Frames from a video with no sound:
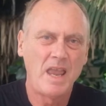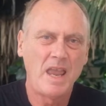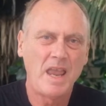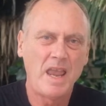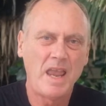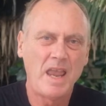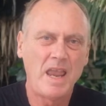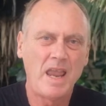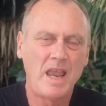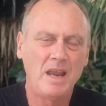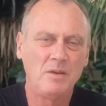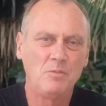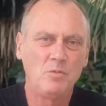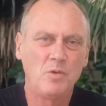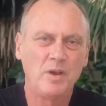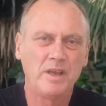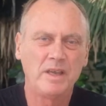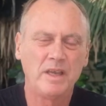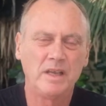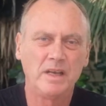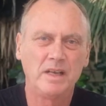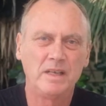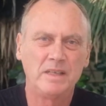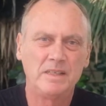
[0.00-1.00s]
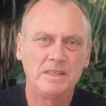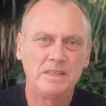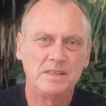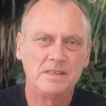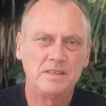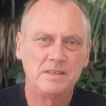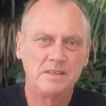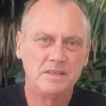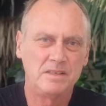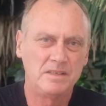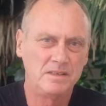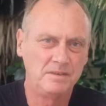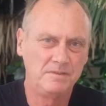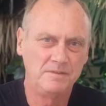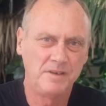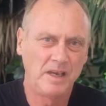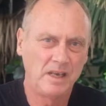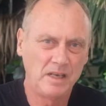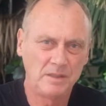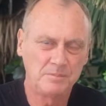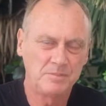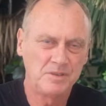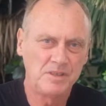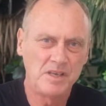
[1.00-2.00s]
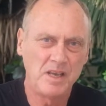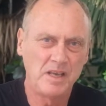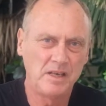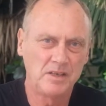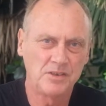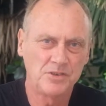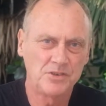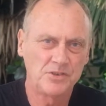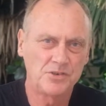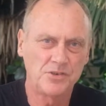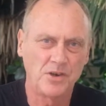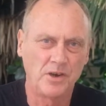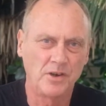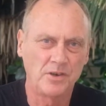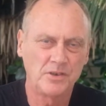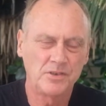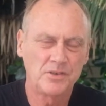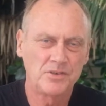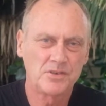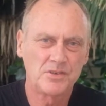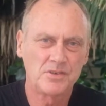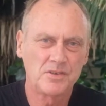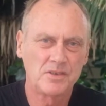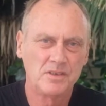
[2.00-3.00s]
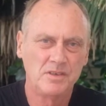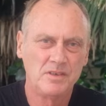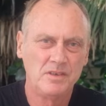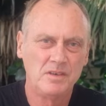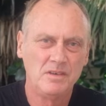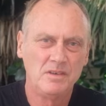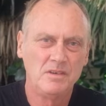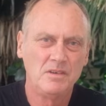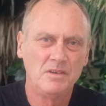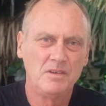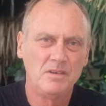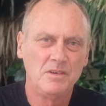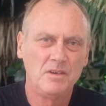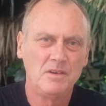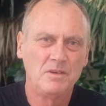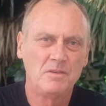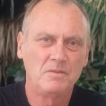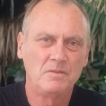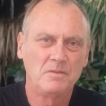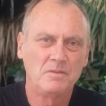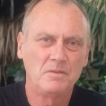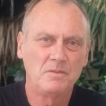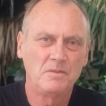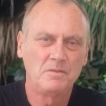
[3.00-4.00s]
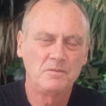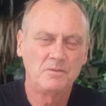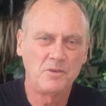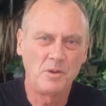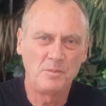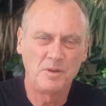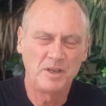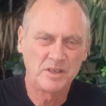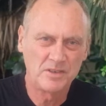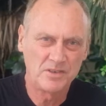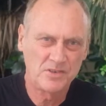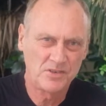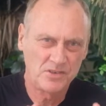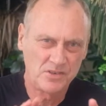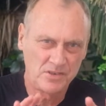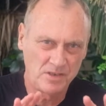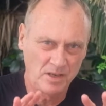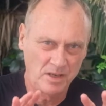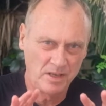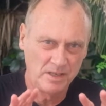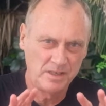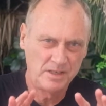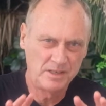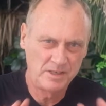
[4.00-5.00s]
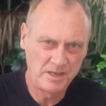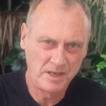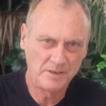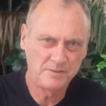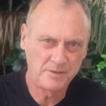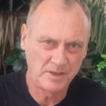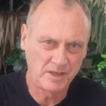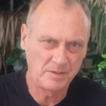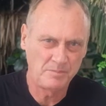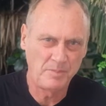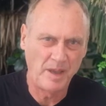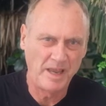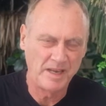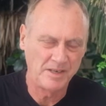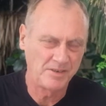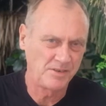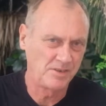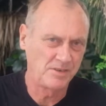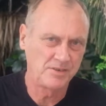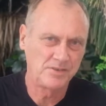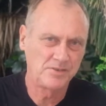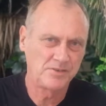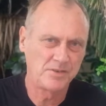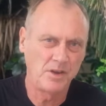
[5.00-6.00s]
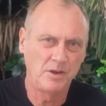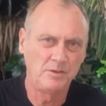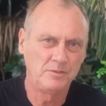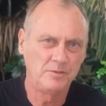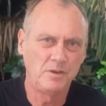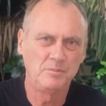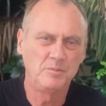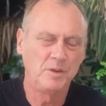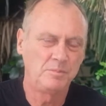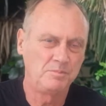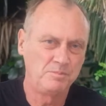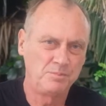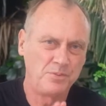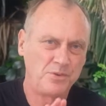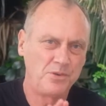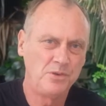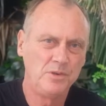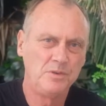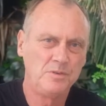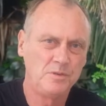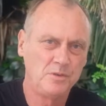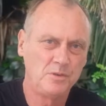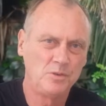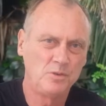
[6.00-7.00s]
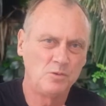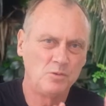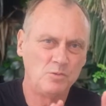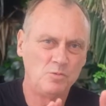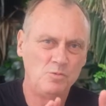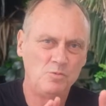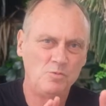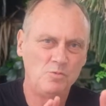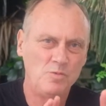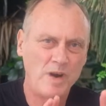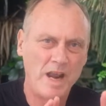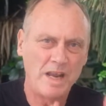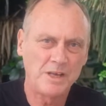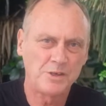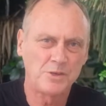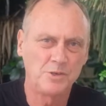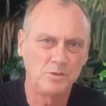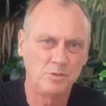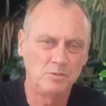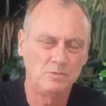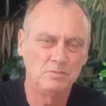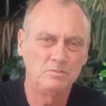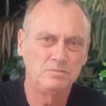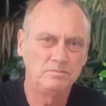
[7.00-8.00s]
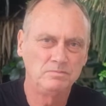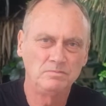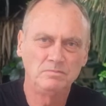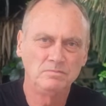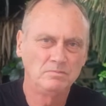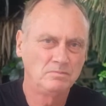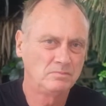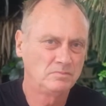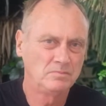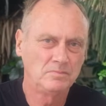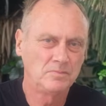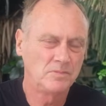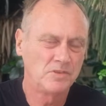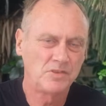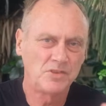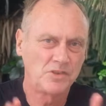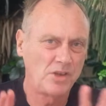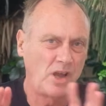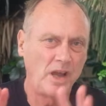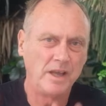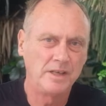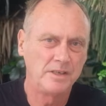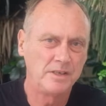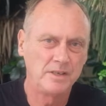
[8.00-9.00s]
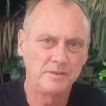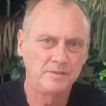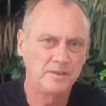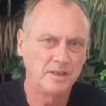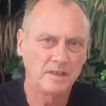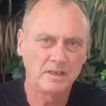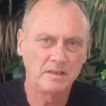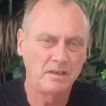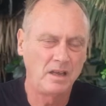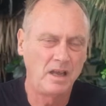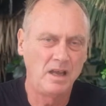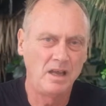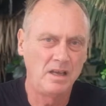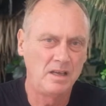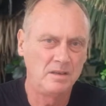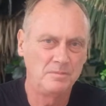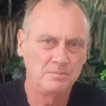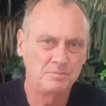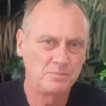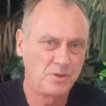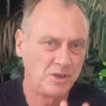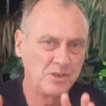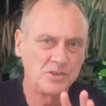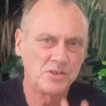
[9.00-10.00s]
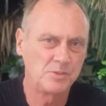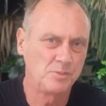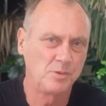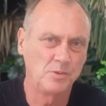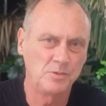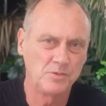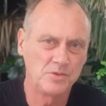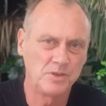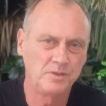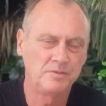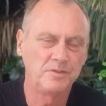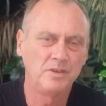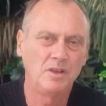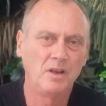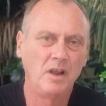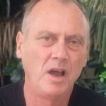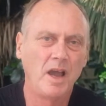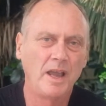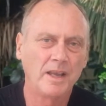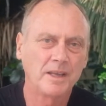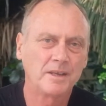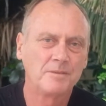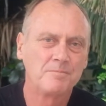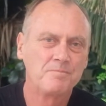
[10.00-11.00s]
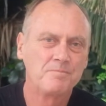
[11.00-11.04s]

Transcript: and we're going to develop tennis strokes from a scientific basis, so from a proven, rational, scientific principles, if you like.